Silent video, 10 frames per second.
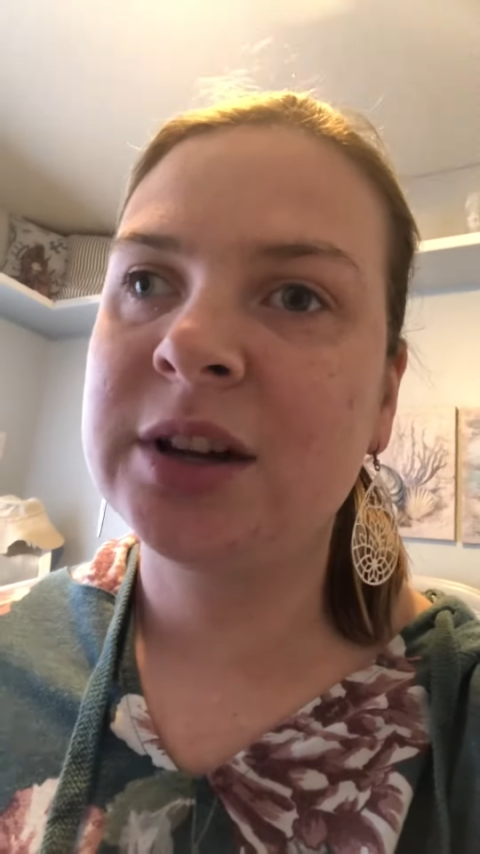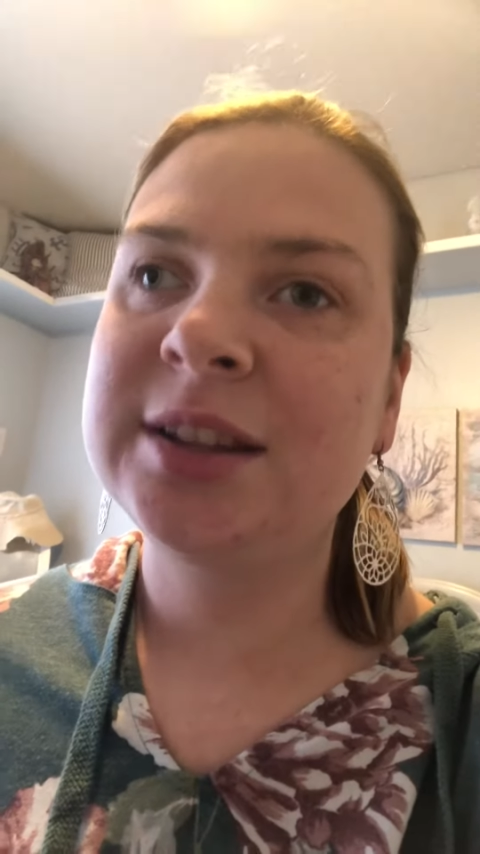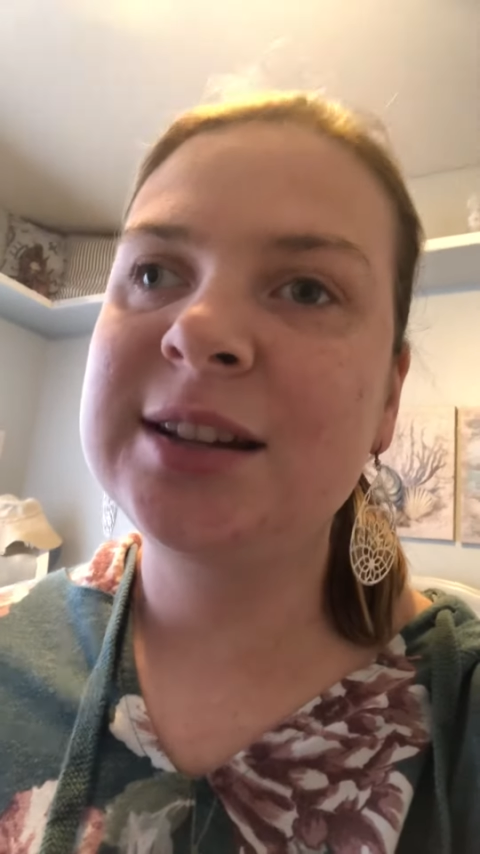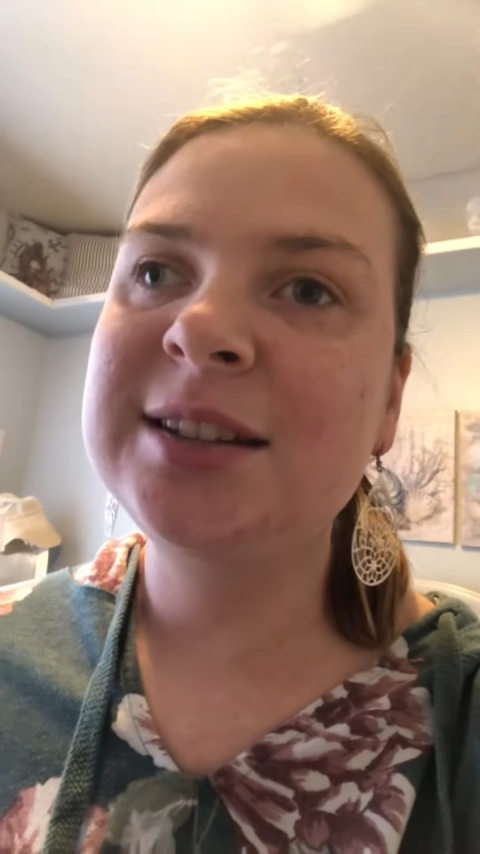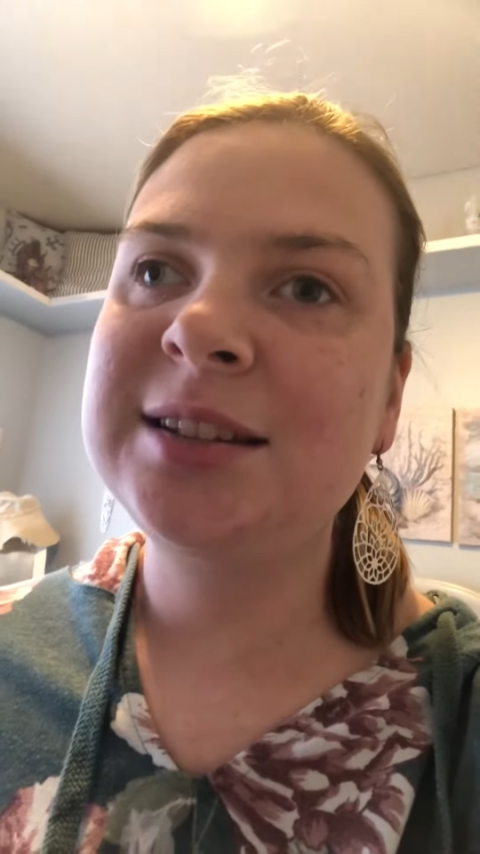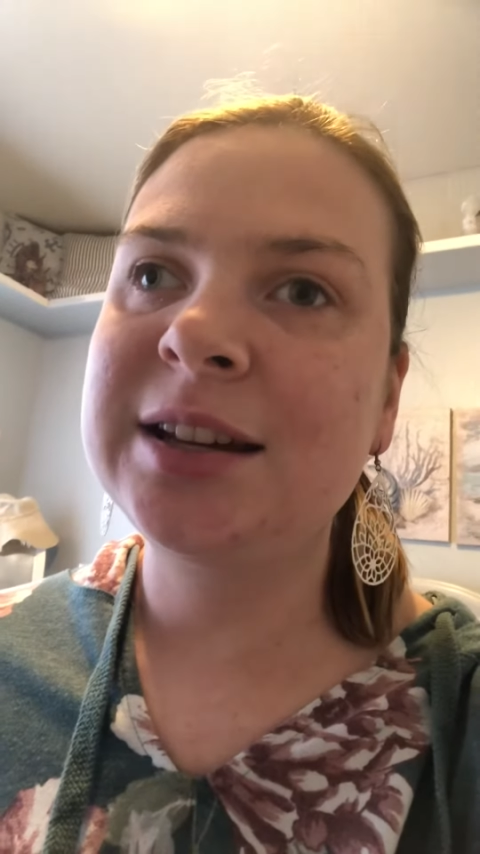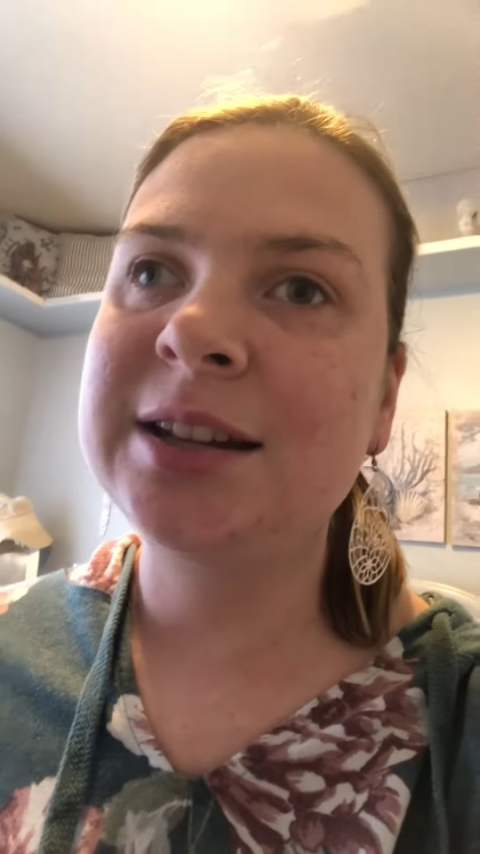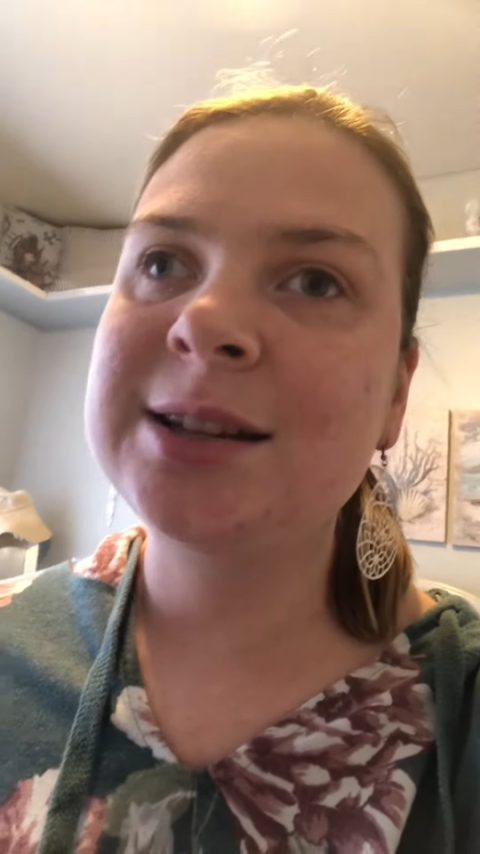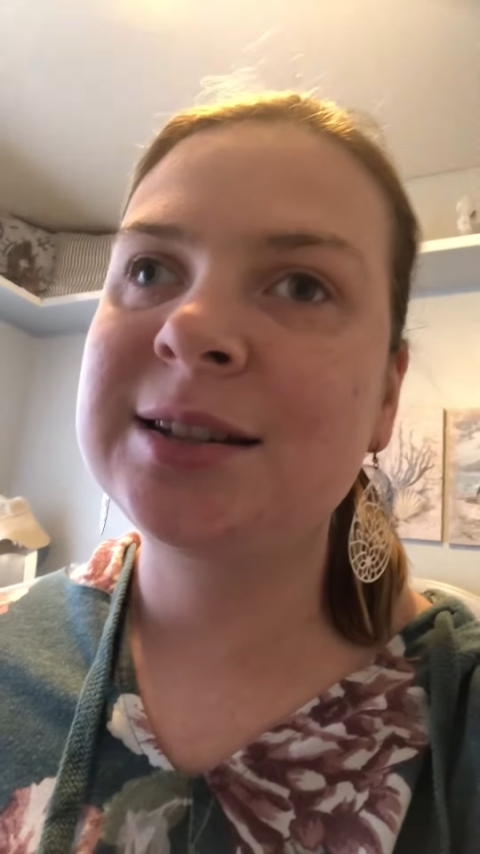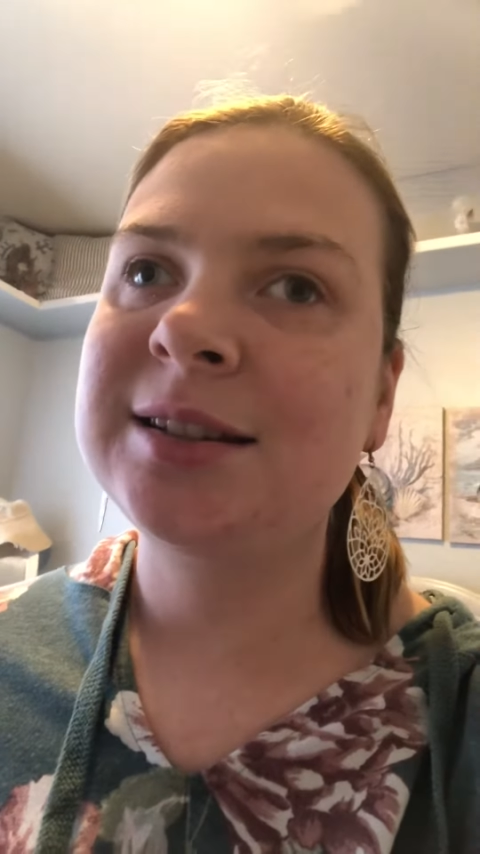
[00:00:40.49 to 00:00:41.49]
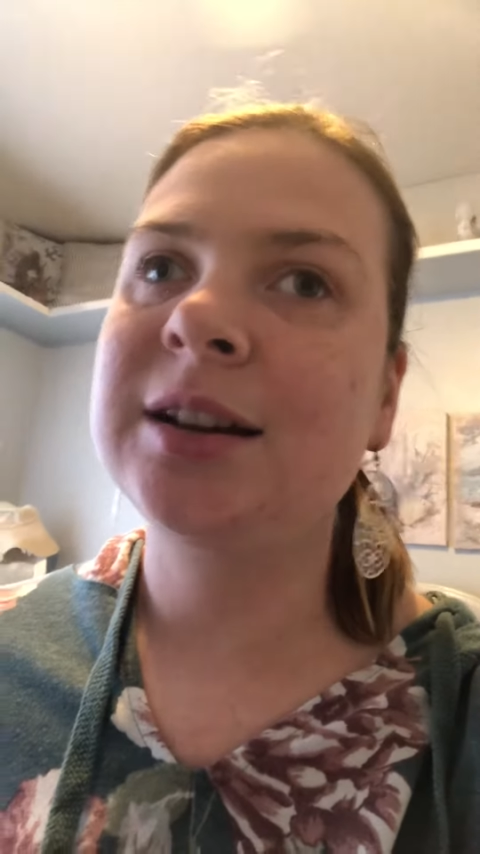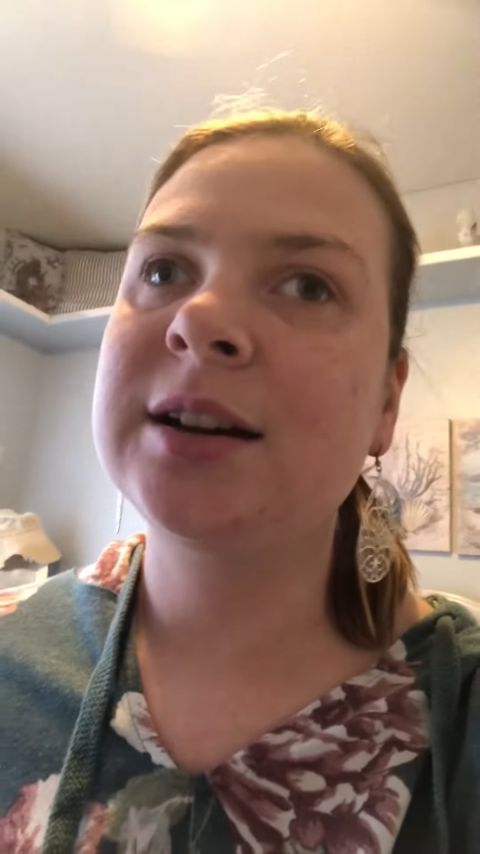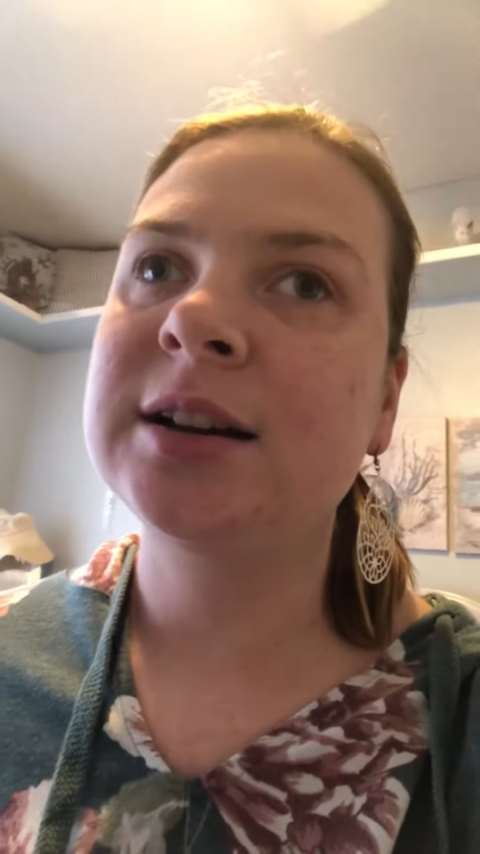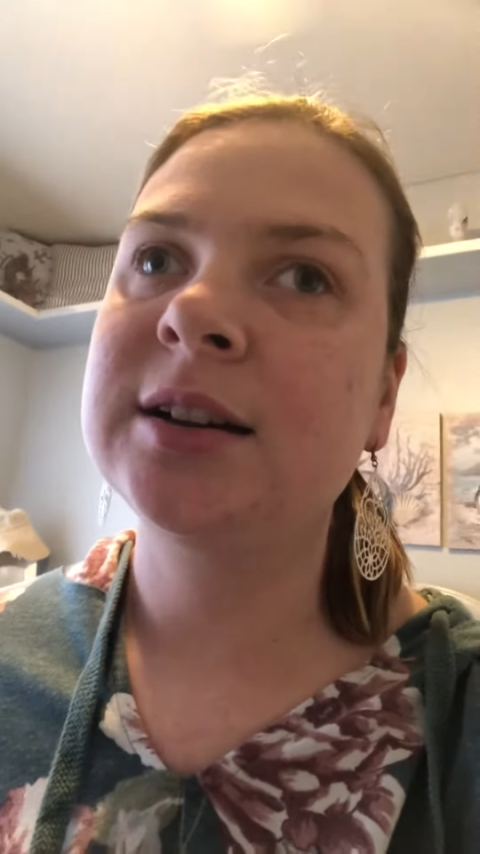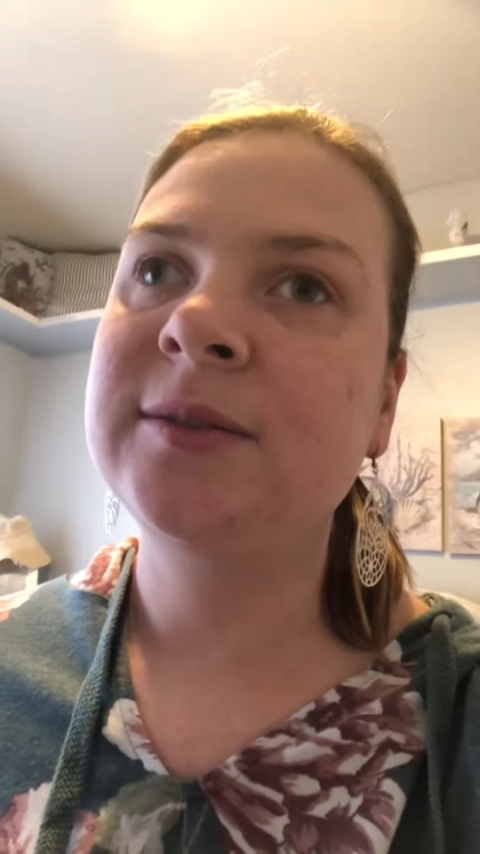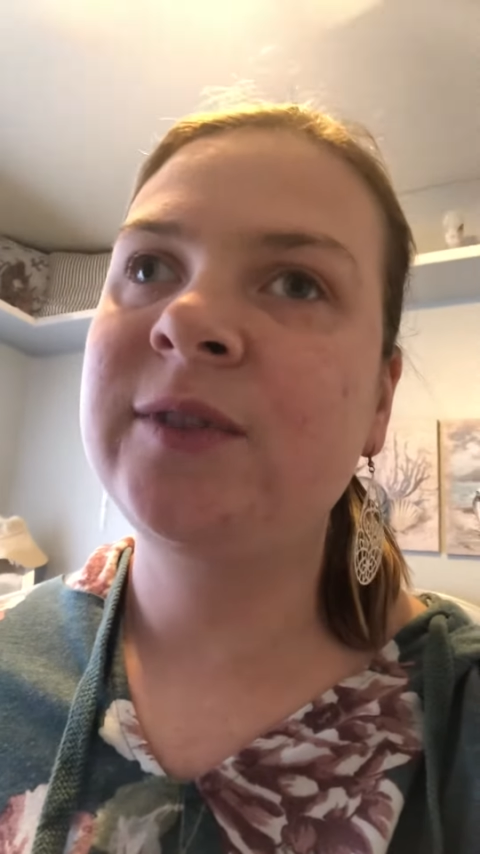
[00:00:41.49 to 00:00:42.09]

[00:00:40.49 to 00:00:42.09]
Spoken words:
this is a